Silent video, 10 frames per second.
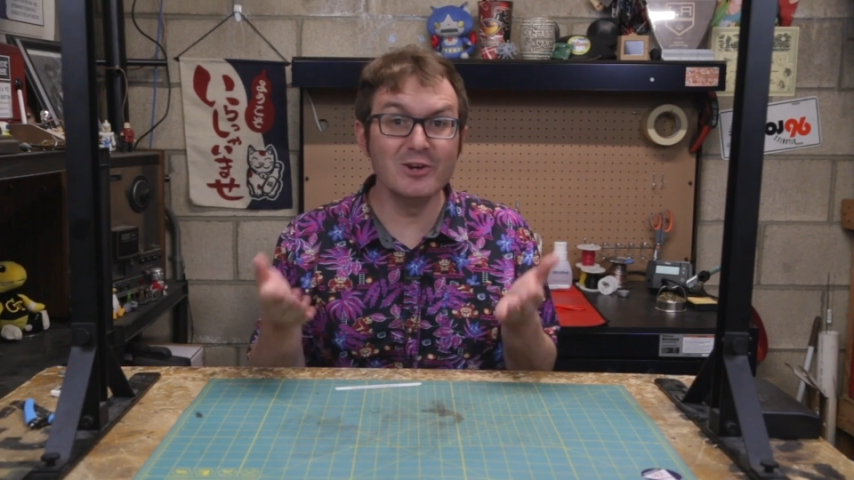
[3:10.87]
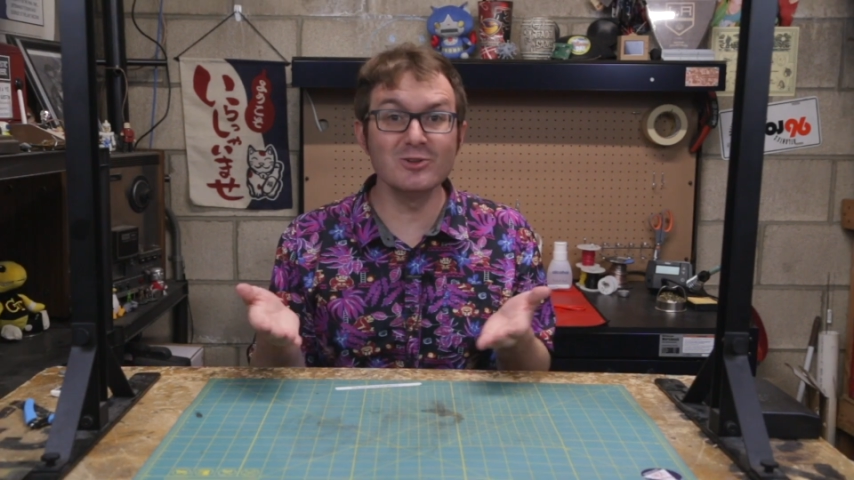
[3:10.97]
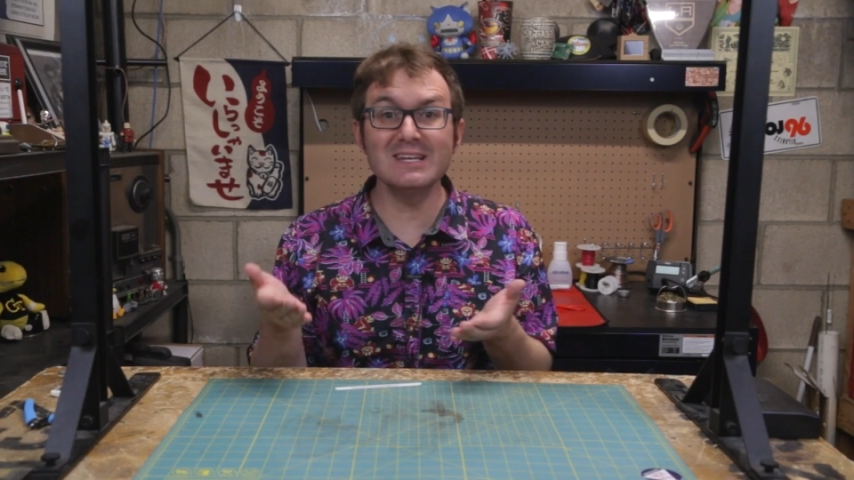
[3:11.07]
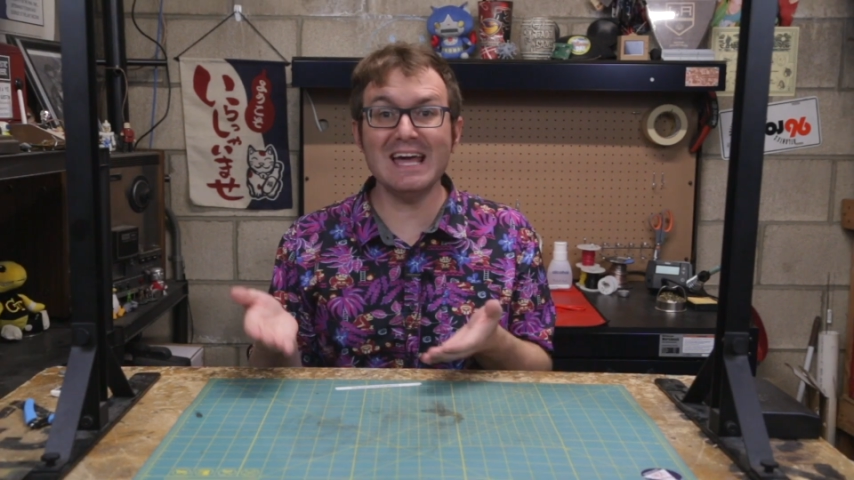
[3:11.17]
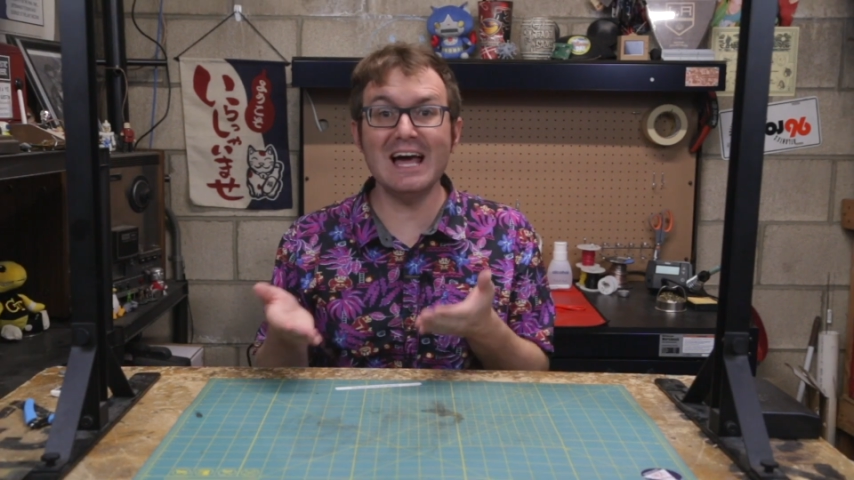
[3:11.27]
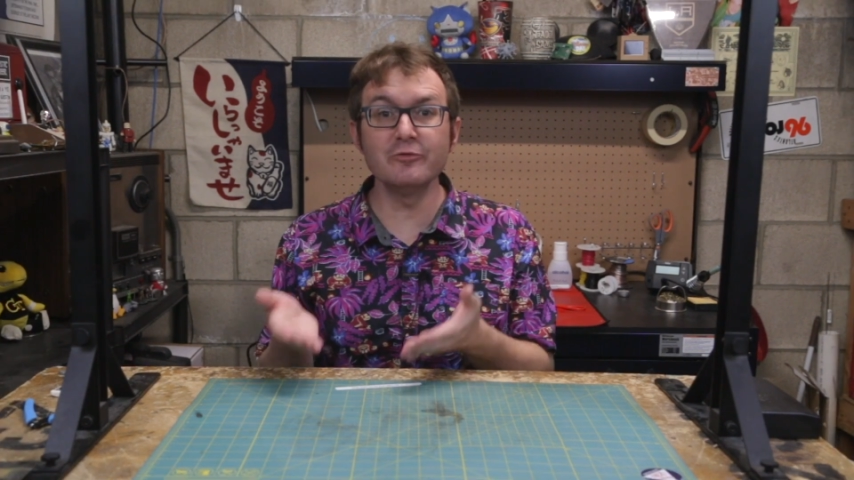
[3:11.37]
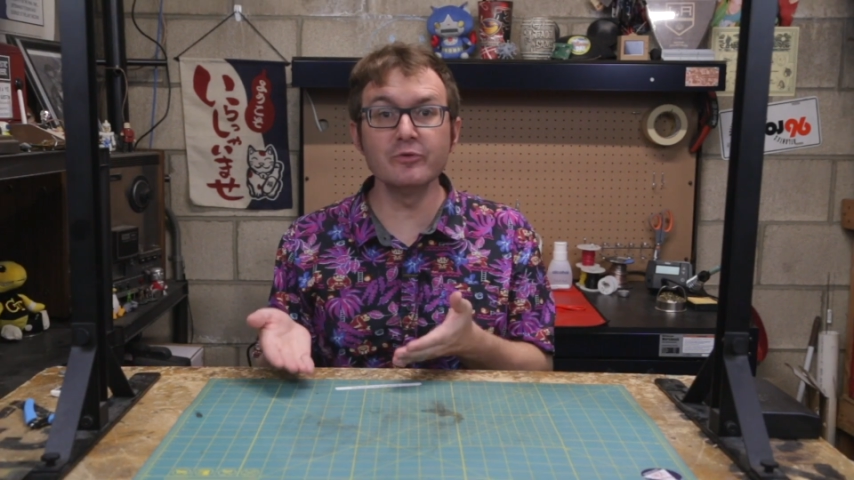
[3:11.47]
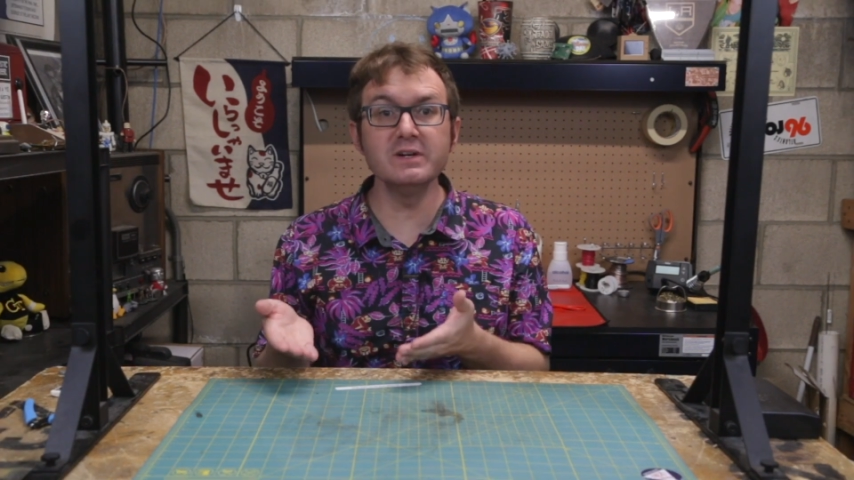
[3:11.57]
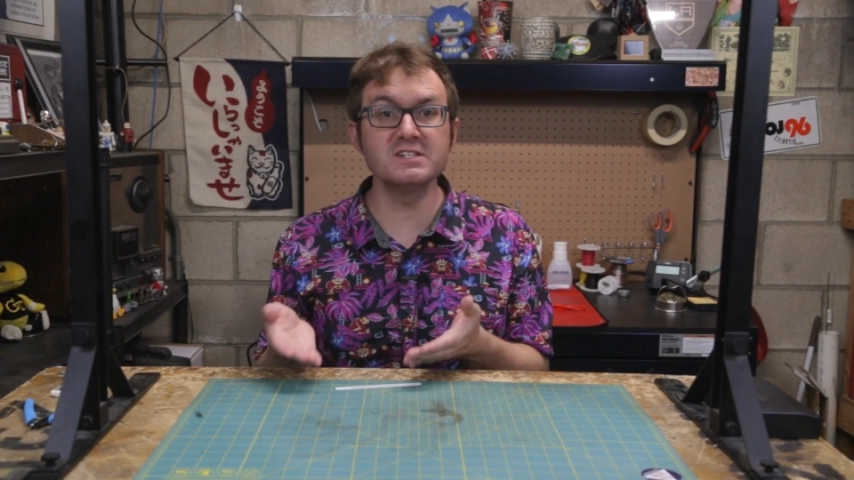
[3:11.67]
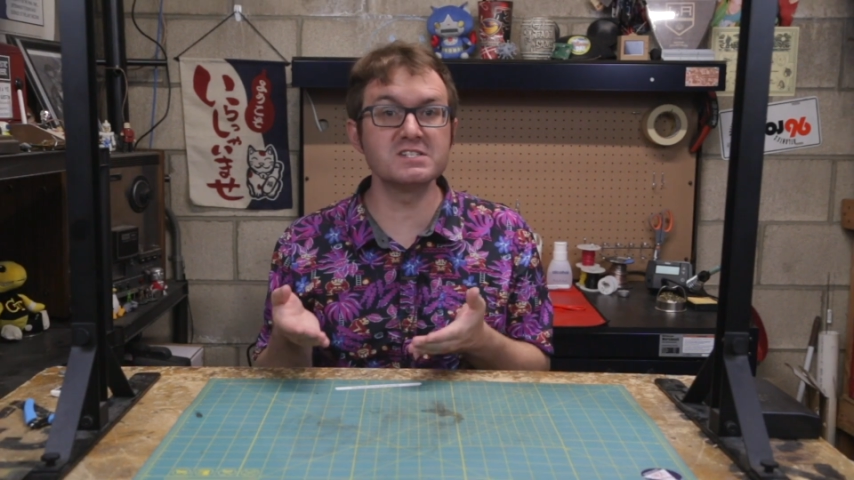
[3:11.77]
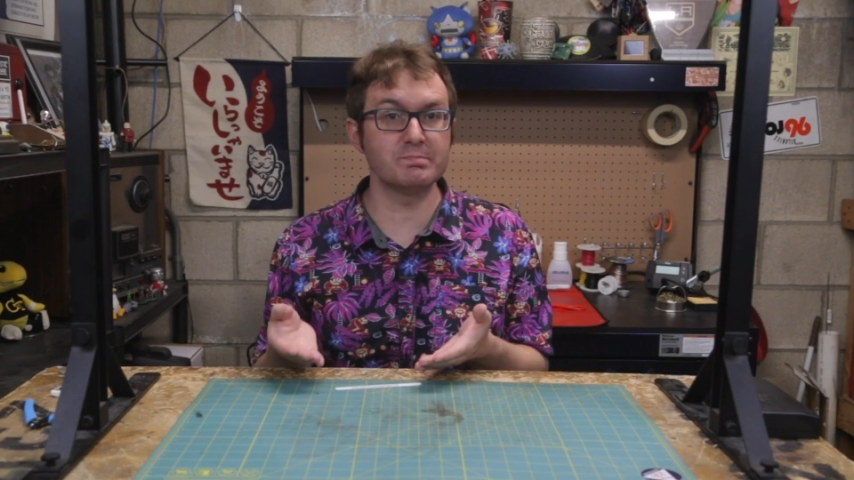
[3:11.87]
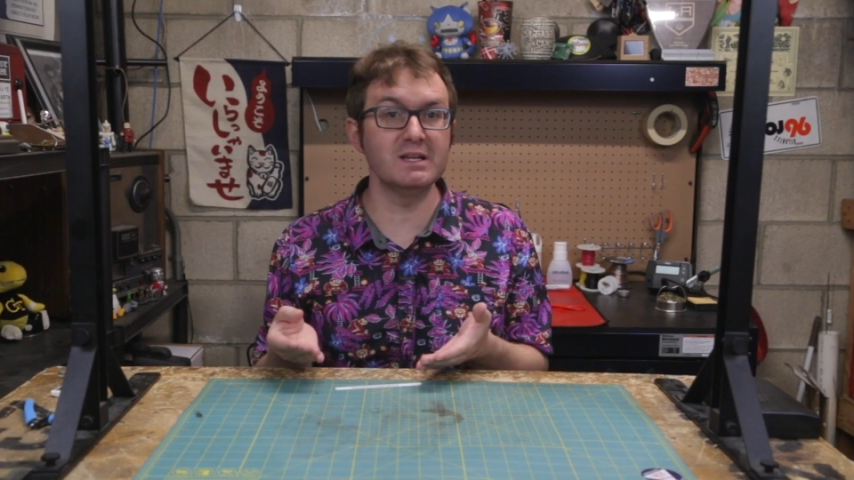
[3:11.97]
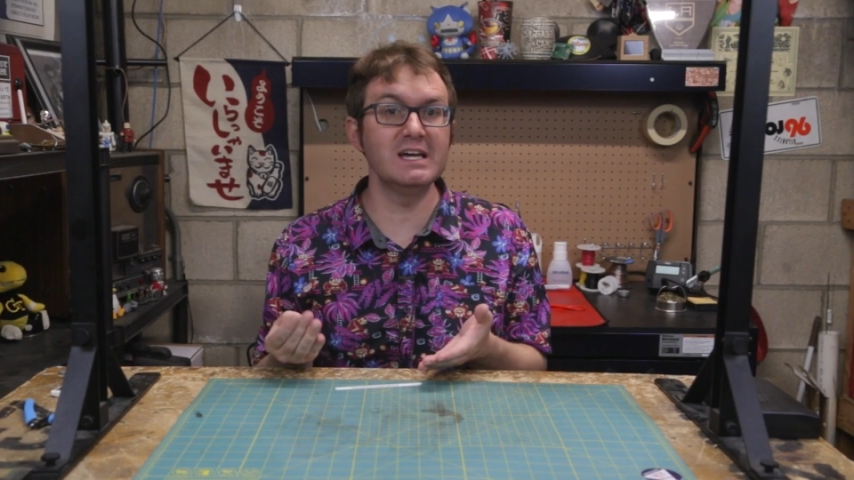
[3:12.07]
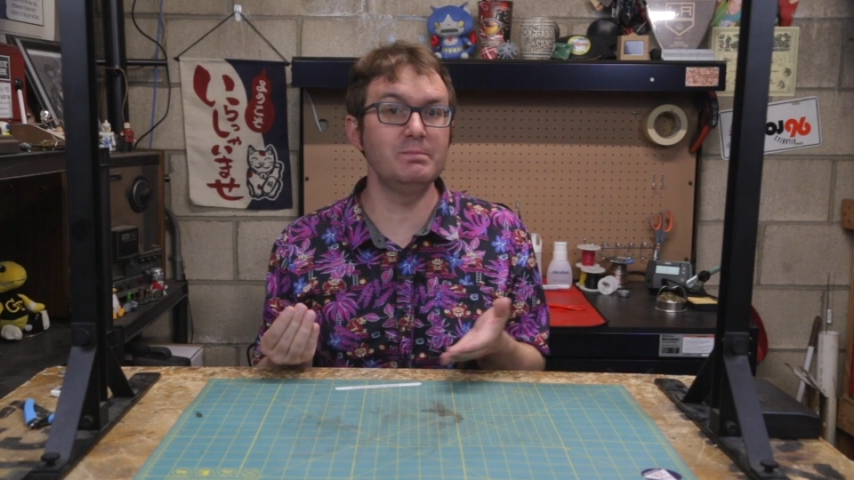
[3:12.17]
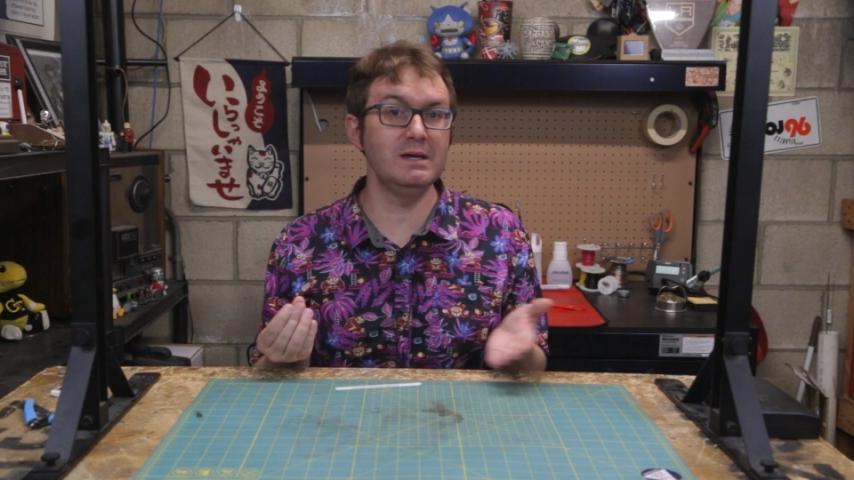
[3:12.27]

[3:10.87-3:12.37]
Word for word: nearly every display